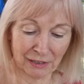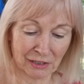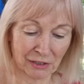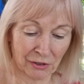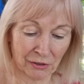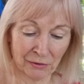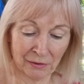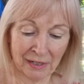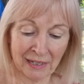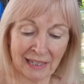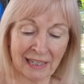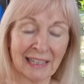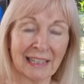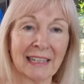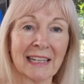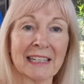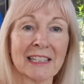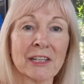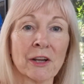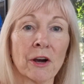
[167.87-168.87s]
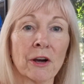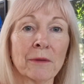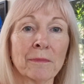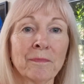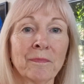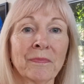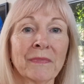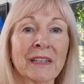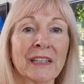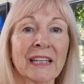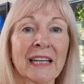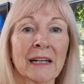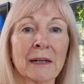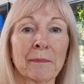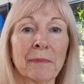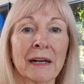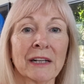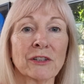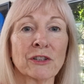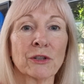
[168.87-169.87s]
So let's hope you get a
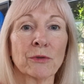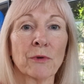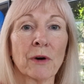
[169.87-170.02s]
bunch of